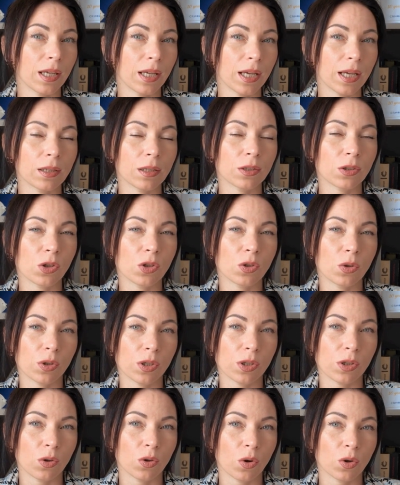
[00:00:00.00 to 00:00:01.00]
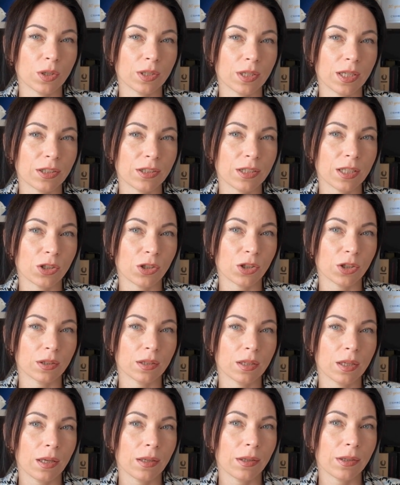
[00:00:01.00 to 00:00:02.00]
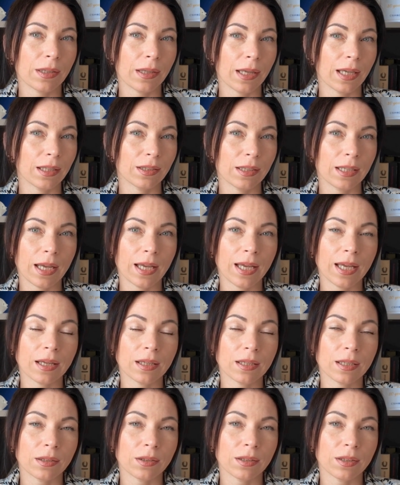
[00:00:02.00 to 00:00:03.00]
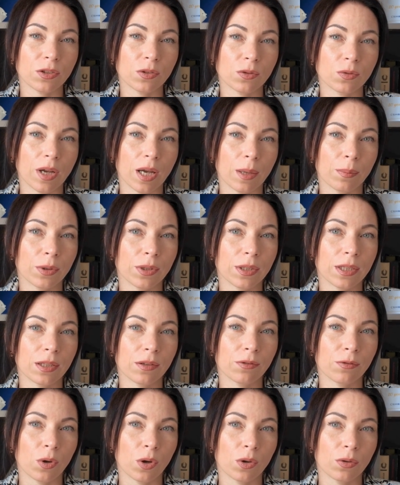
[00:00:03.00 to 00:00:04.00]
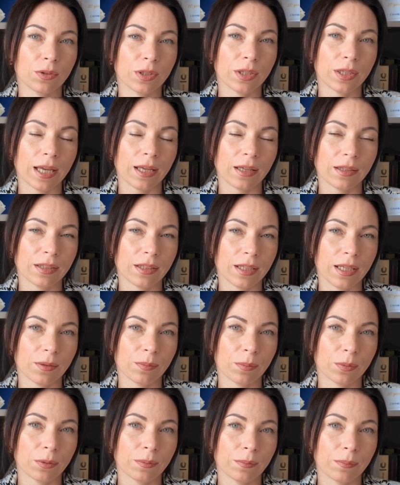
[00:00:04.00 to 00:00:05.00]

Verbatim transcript: and ensuring your organization stays ahead in this rapidly evolving landscape.